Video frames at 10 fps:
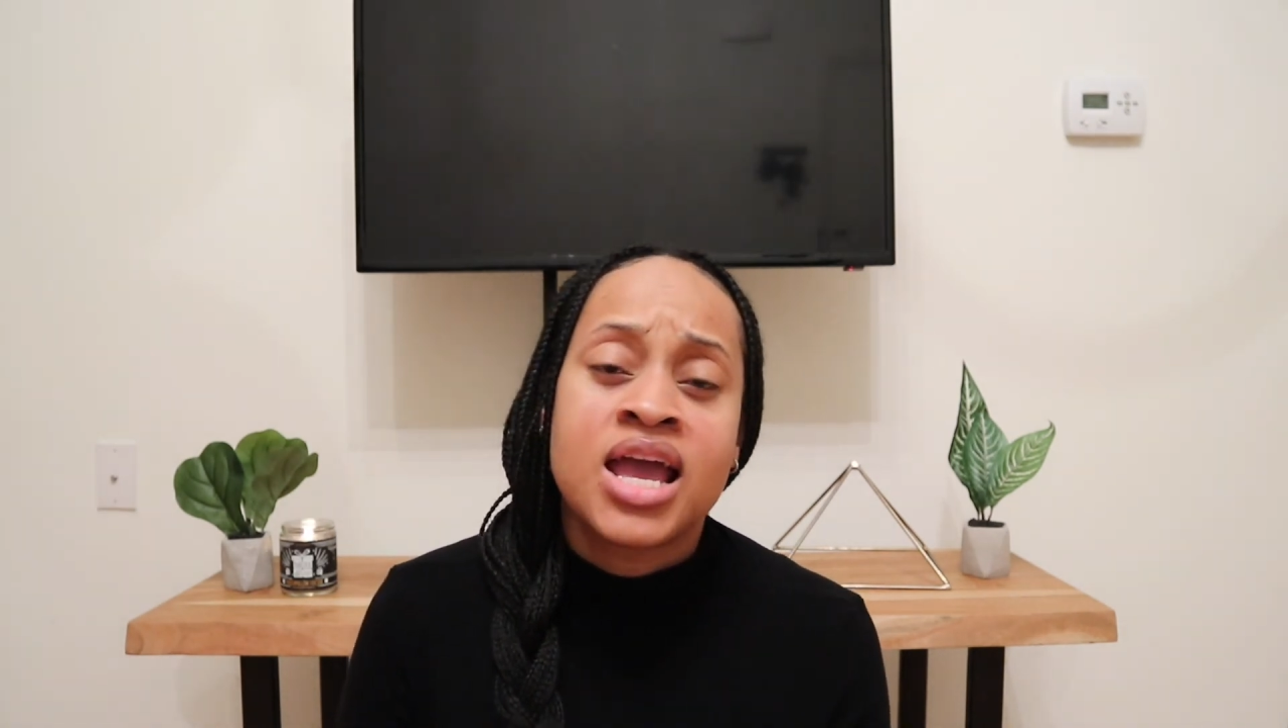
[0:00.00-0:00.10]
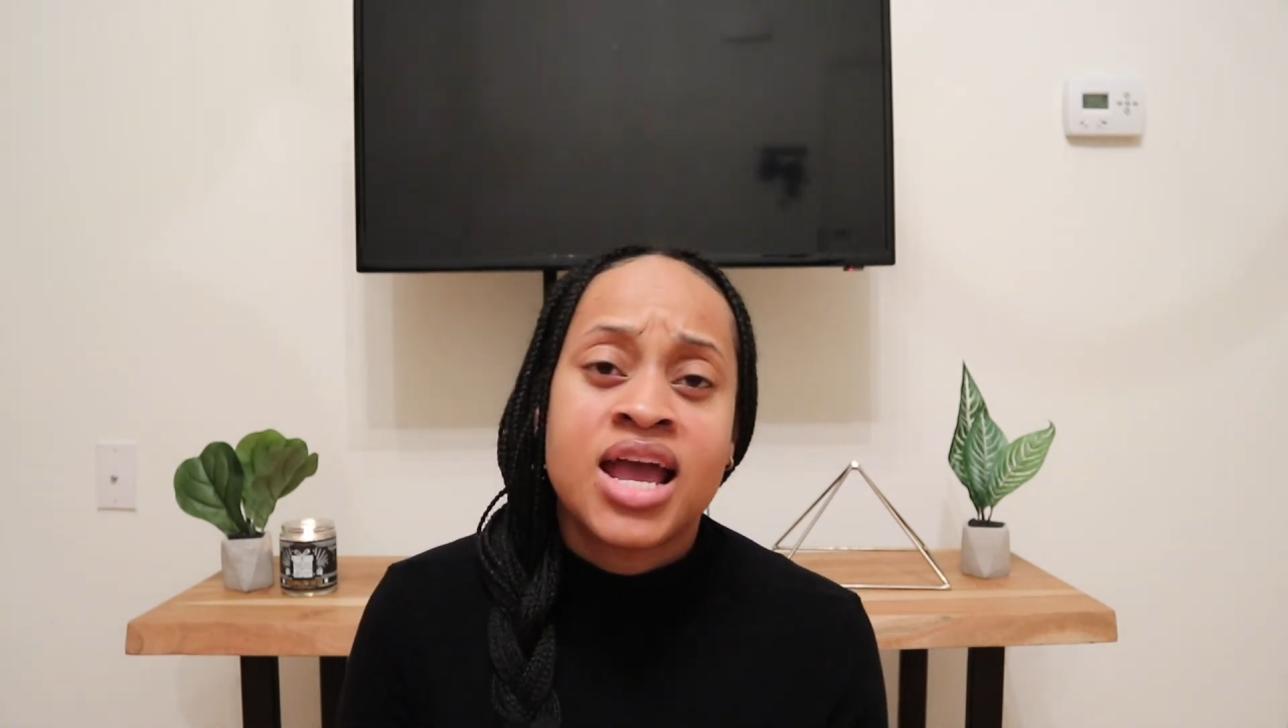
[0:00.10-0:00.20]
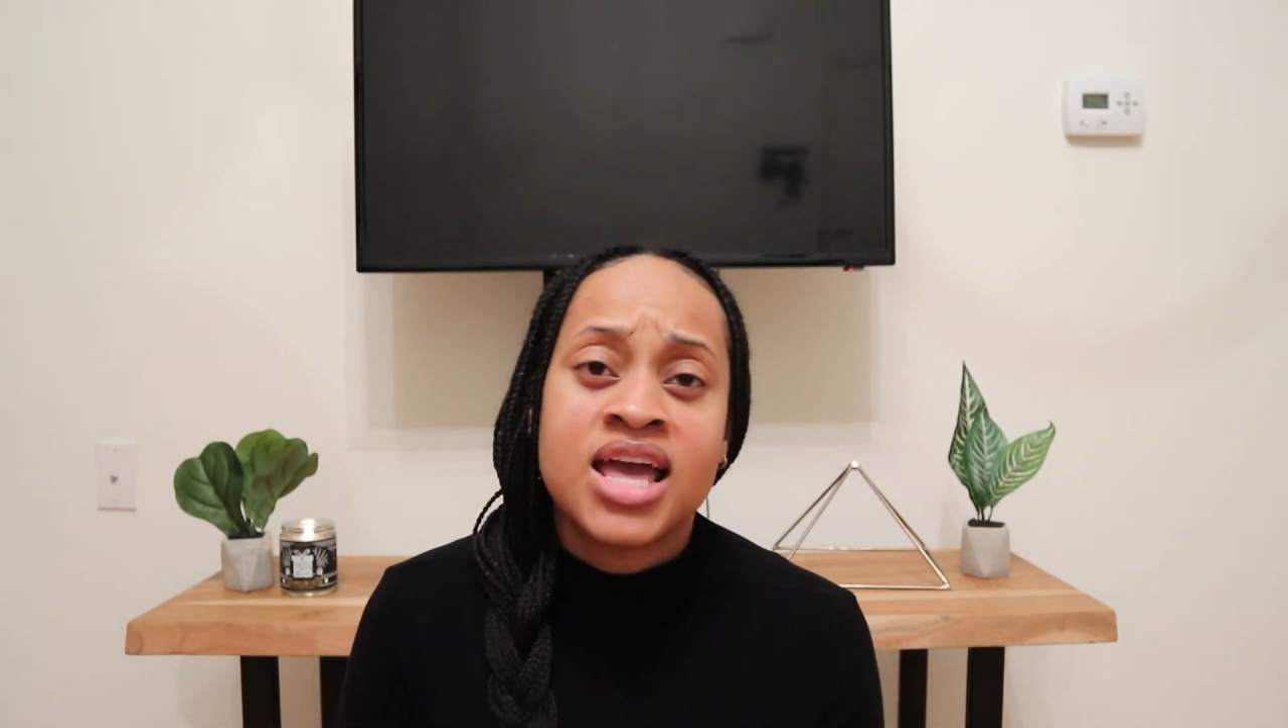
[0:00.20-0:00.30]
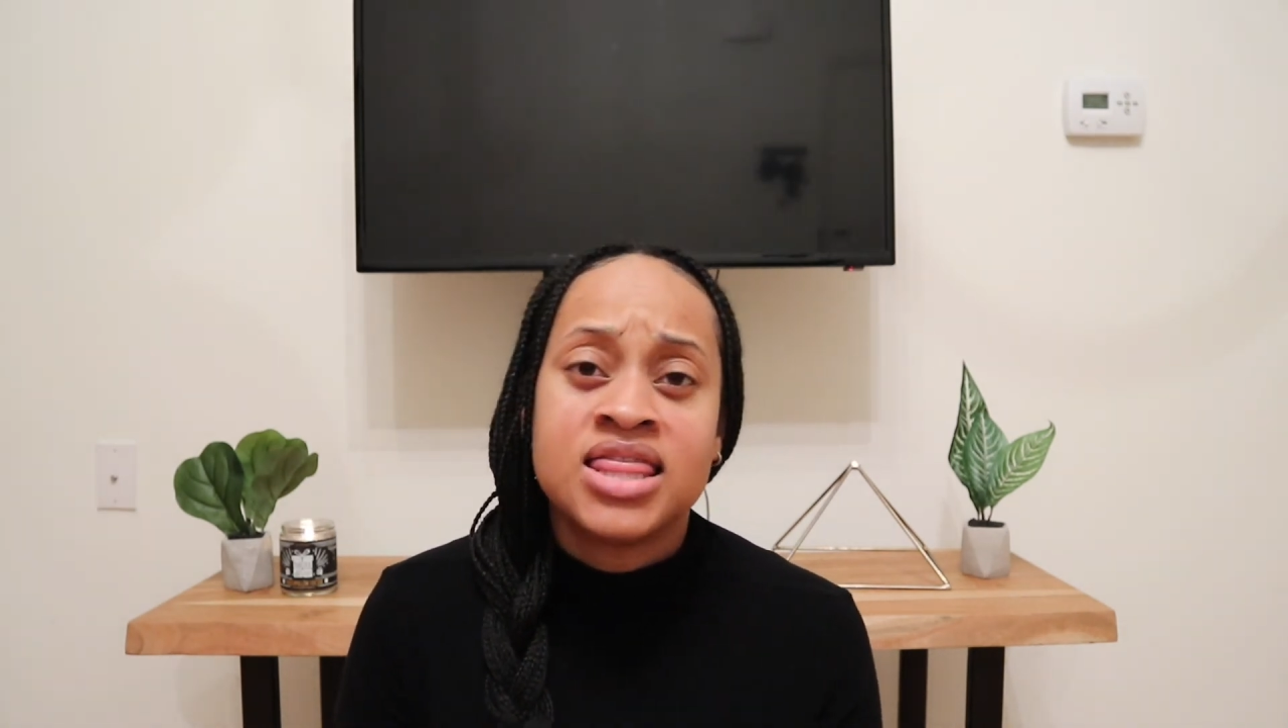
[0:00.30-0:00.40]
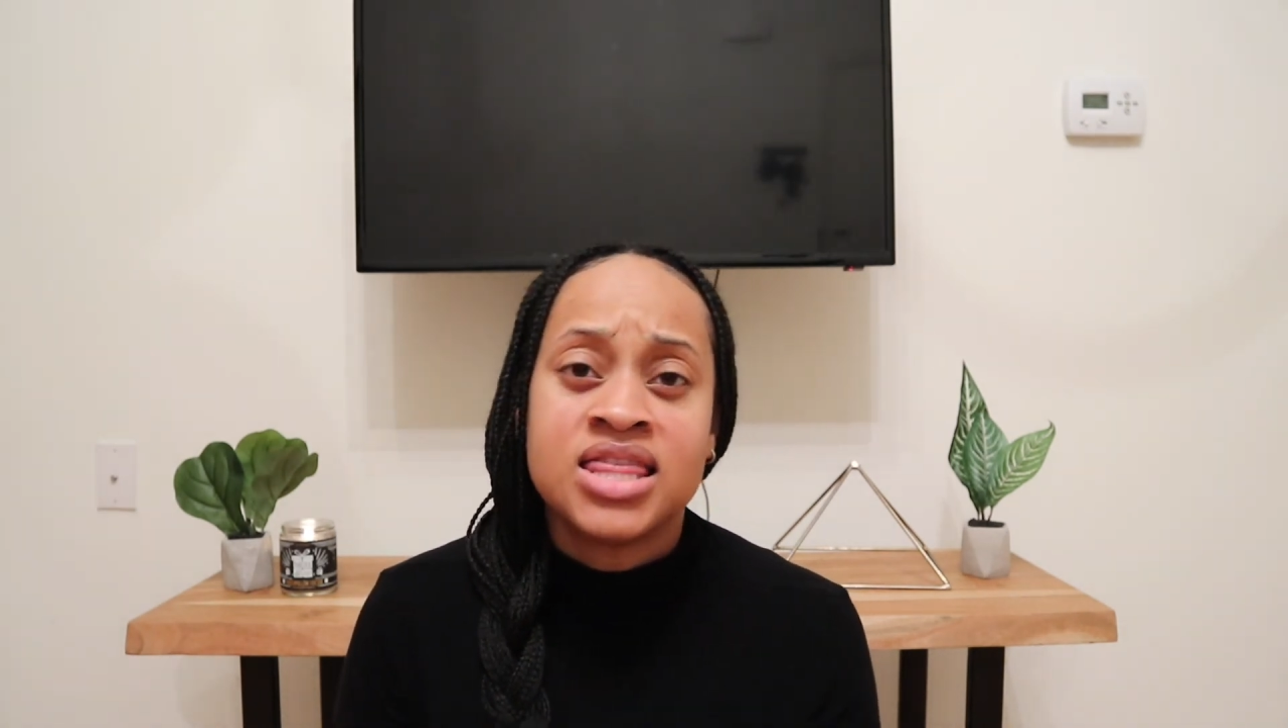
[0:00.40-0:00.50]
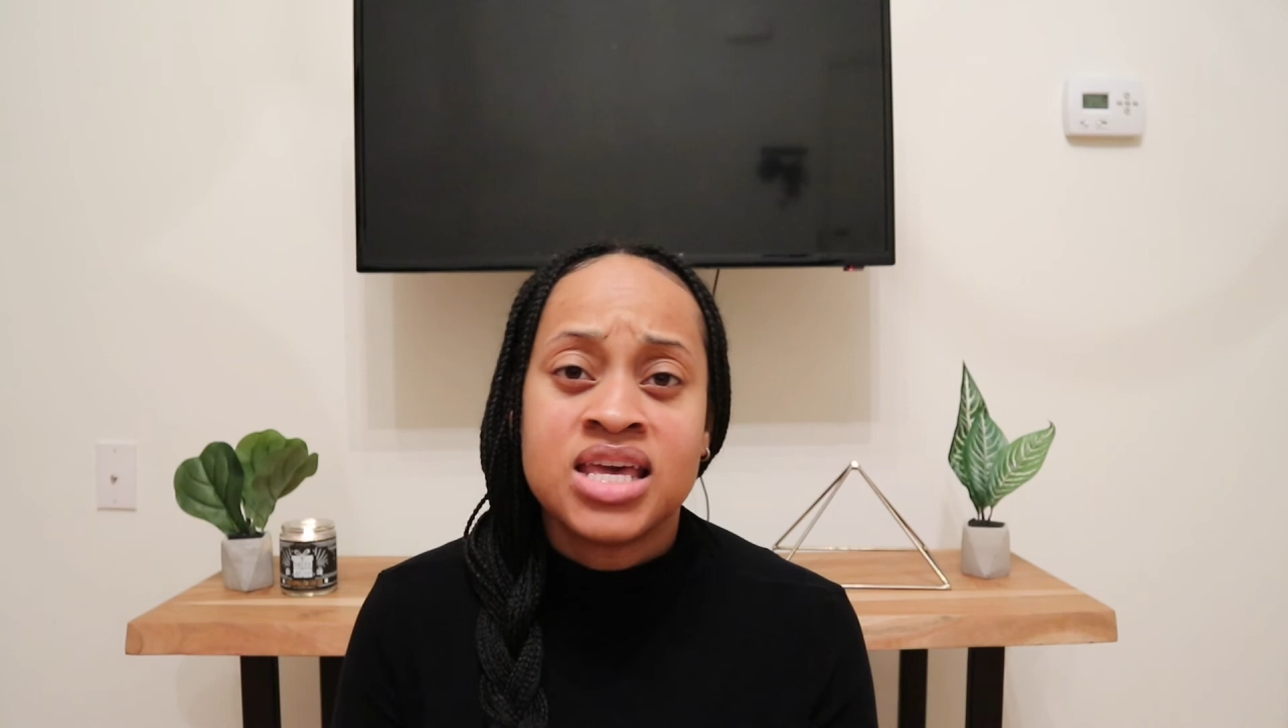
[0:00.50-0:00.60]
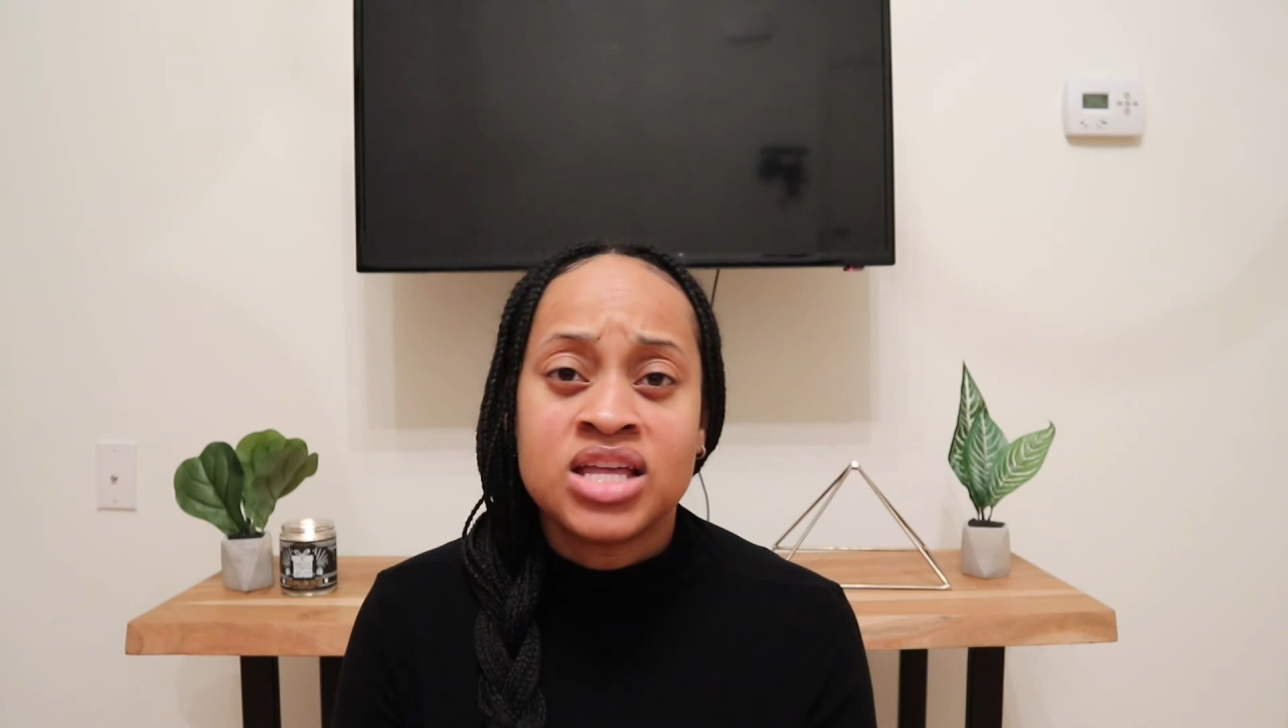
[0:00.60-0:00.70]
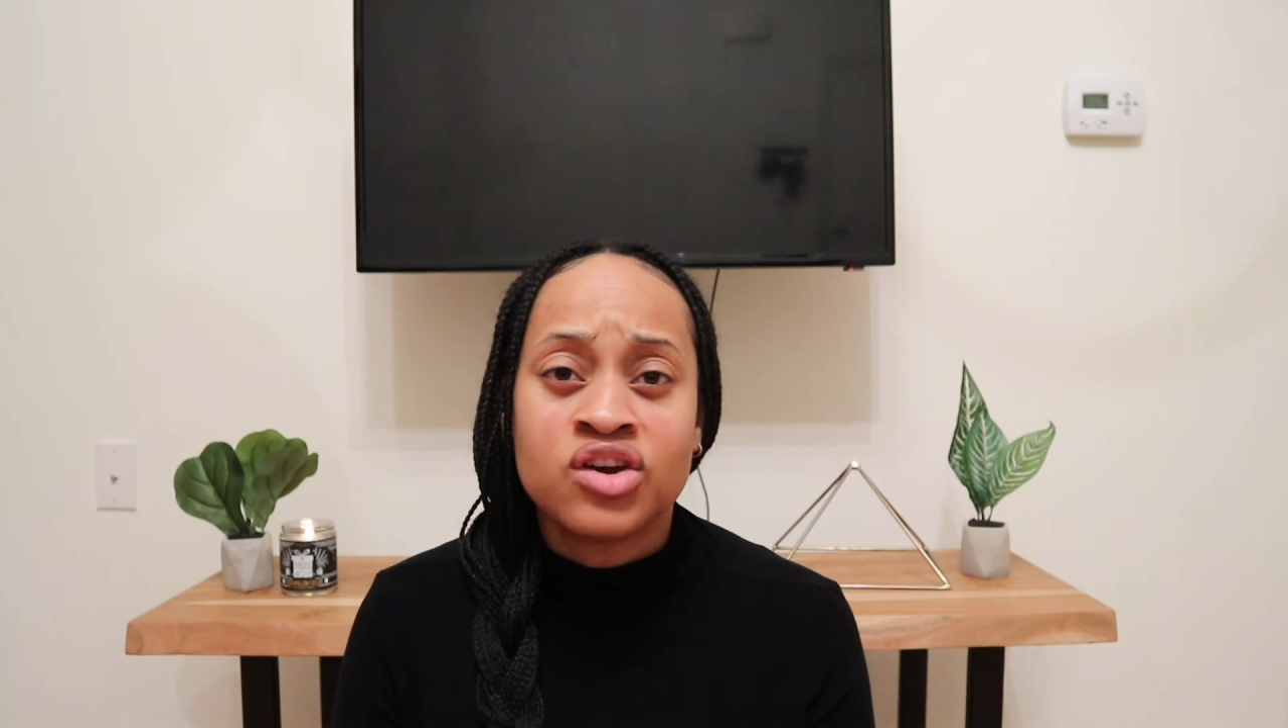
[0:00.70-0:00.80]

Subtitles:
and then